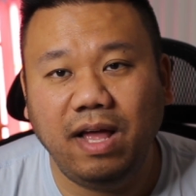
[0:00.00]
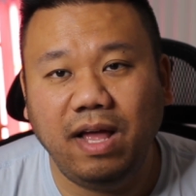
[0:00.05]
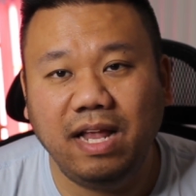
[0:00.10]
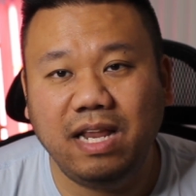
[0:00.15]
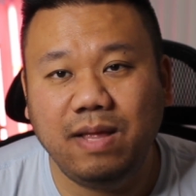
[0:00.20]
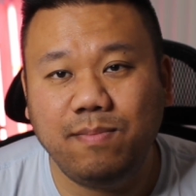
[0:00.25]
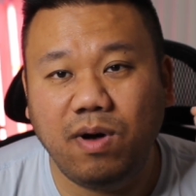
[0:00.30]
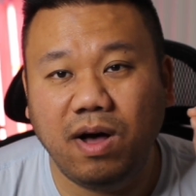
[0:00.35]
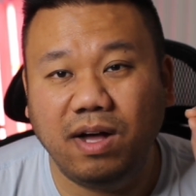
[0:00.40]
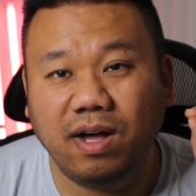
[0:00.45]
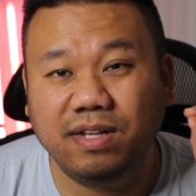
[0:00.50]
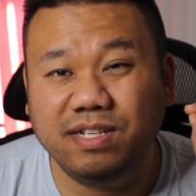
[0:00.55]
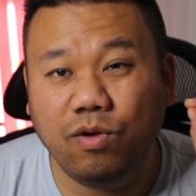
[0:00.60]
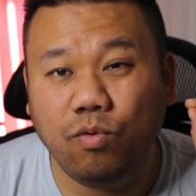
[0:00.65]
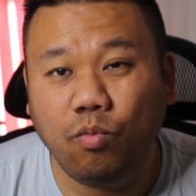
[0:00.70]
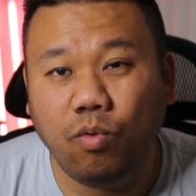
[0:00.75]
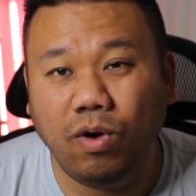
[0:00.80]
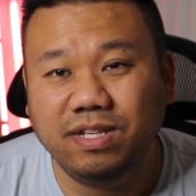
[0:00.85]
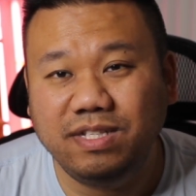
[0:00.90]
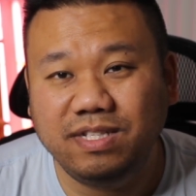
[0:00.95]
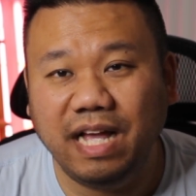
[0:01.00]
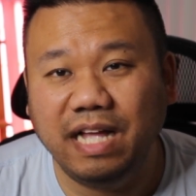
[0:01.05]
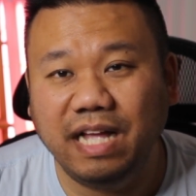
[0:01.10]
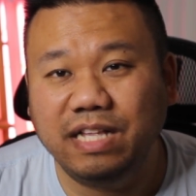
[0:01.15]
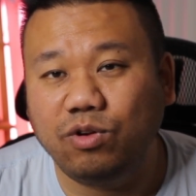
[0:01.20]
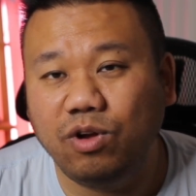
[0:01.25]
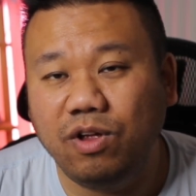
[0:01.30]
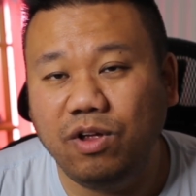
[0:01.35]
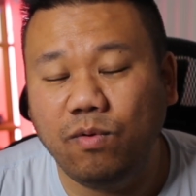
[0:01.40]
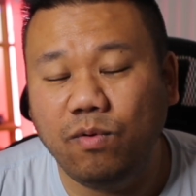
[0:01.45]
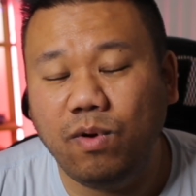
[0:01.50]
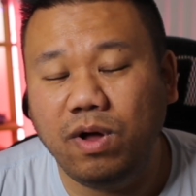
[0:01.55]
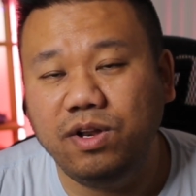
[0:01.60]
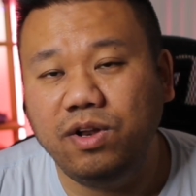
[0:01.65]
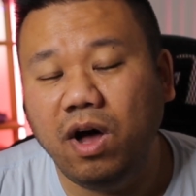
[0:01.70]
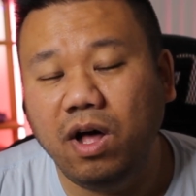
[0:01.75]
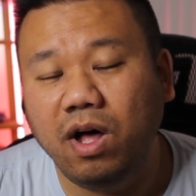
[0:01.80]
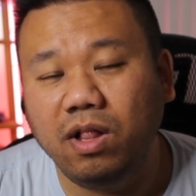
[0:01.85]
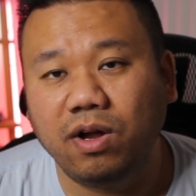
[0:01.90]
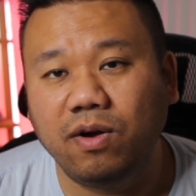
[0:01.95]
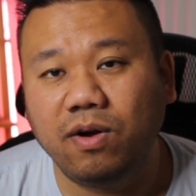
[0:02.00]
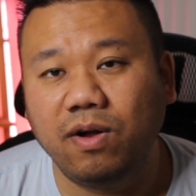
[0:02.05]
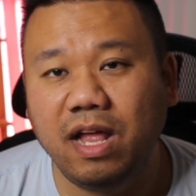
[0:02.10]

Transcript: and depositing 1 cent or even $1,